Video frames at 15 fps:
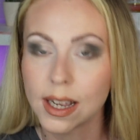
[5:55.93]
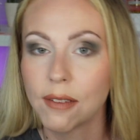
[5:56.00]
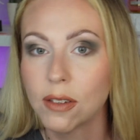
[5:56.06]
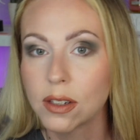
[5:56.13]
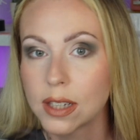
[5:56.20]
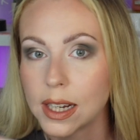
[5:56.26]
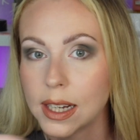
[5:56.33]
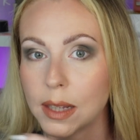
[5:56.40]
I've
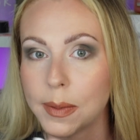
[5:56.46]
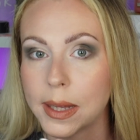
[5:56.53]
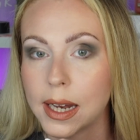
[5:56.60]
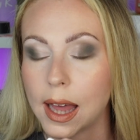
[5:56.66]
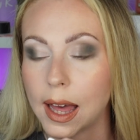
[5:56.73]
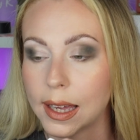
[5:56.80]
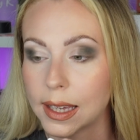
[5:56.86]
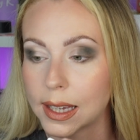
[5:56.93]
looked a little bit
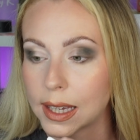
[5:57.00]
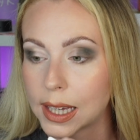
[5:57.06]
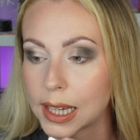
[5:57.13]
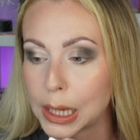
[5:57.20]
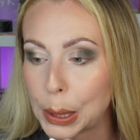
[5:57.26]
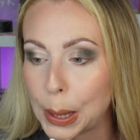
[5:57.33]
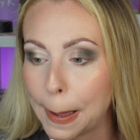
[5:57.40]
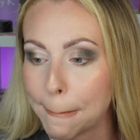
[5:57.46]

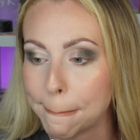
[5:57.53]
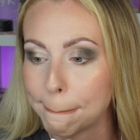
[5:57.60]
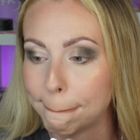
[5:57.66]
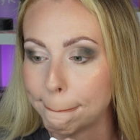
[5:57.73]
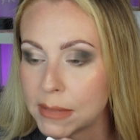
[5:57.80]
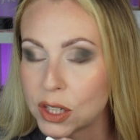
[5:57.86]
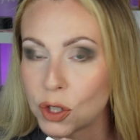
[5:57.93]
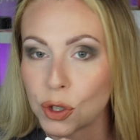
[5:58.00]
like
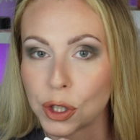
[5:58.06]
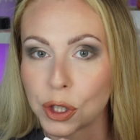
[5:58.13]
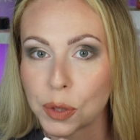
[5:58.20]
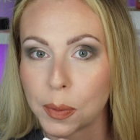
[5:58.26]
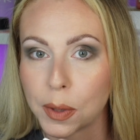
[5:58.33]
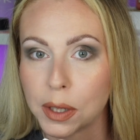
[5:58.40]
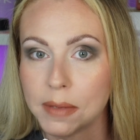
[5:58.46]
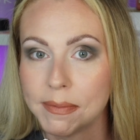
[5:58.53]
Miss
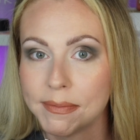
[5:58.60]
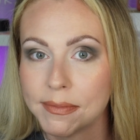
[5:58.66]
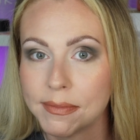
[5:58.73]
Trunchbull,